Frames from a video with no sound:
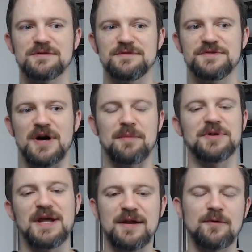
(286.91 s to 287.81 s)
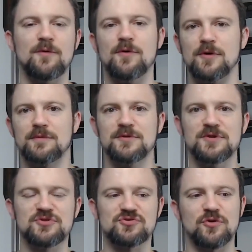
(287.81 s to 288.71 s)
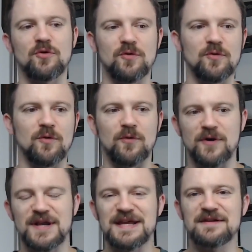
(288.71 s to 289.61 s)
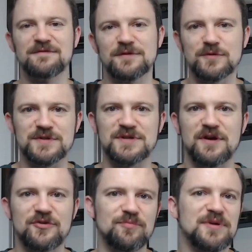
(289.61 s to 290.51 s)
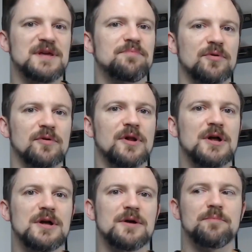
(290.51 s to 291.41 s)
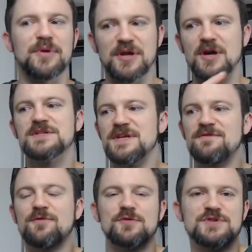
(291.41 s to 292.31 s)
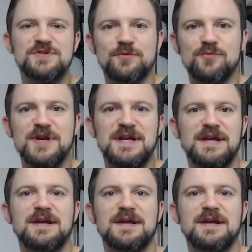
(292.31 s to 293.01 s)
dominate or control or influence other people because he forges the ring